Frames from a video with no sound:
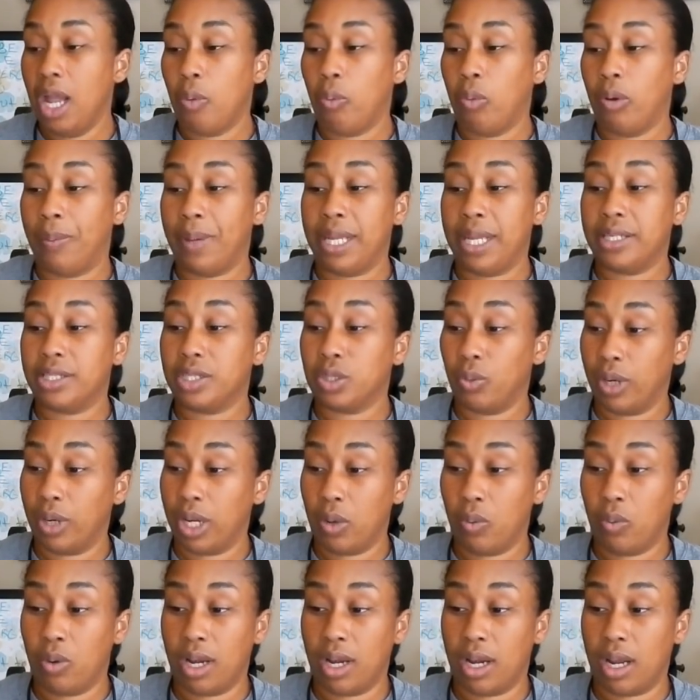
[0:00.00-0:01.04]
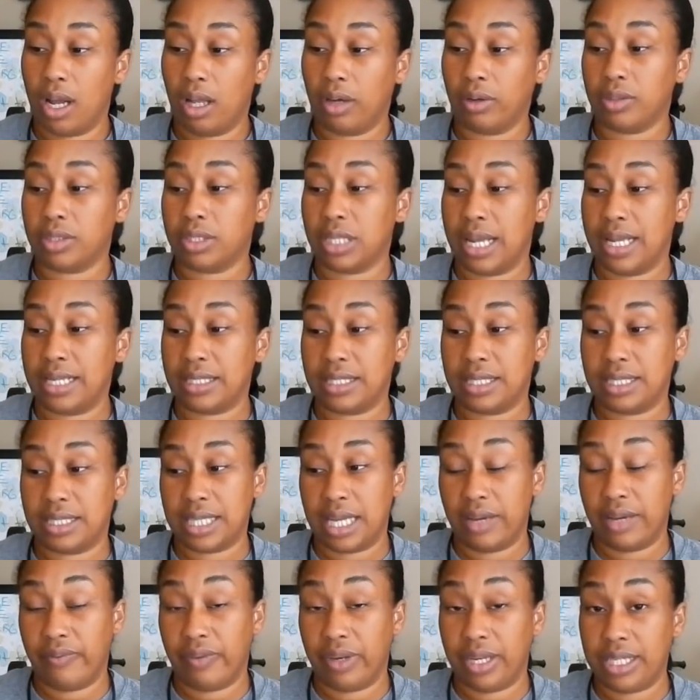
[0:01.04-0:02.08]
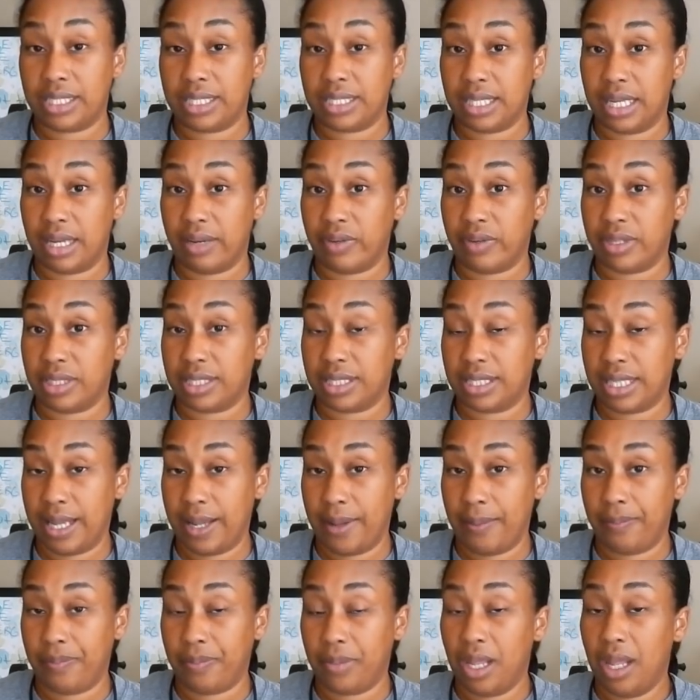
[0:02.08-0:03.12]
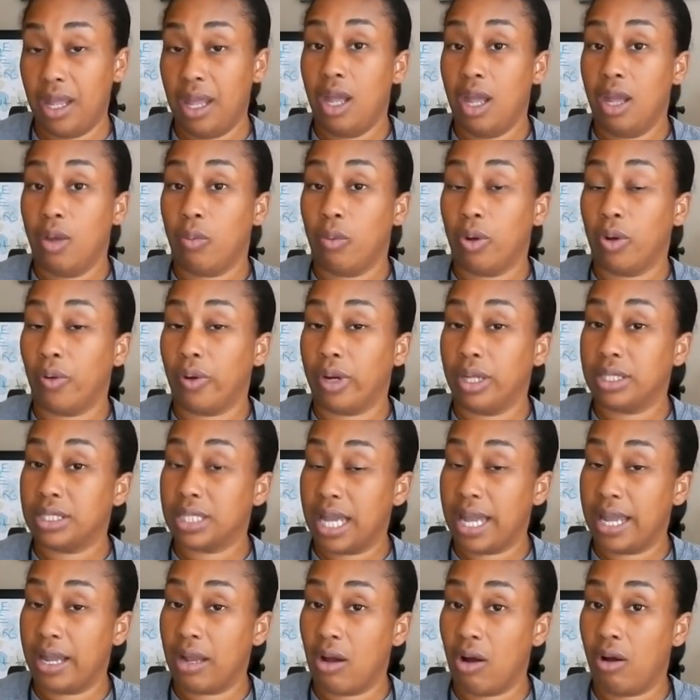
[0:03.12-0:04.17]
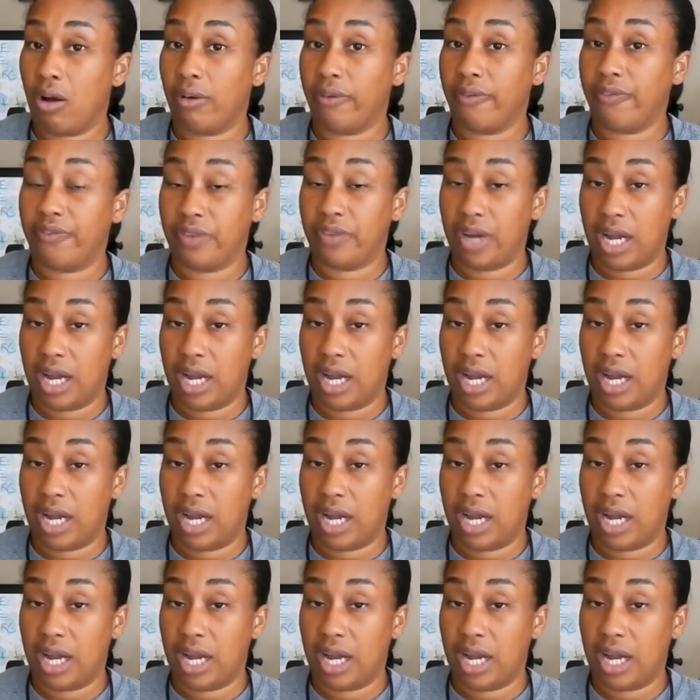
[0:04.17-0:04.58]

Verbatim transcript: Will be $21.77. We're going to take off